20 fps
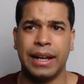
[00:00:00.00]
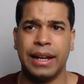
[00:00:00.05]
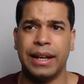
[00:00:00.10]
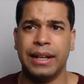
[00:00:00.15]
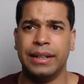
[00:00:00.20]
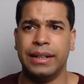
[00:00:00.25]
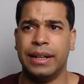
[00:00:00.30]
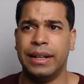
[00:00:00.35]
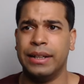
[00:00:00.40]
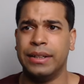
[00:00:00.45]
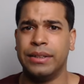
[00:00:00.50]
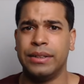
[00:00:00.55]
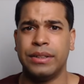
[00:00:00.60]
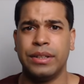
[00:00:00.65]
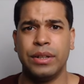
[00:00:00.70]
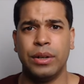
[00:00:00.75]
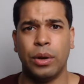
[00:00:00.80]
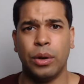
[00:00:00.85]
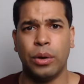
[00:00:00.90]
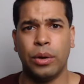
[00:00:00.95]
And
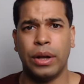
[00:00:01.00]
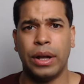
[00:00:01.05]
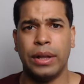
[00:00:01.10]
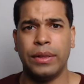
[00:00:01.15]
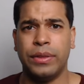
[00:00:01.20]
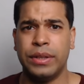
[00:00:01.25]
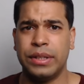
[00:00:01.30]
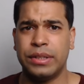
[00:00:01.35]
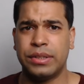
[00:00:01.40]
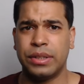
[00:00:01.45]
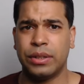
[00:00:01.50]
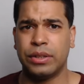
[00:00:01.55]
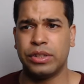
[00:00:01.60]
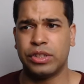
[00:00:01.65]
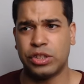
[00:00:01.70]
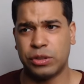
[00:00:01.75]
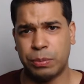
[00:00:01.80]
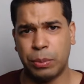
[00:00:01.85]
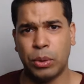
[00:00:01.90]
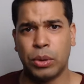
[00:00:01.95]
you know, and these are
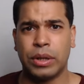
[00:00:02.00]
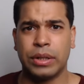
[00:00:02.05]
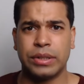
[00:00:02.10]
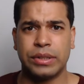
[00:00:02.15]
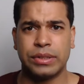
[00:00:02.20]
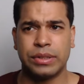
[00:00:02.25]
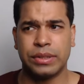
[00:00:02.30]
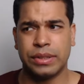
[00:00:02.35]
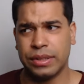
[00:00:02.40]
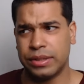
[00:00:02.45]
sports.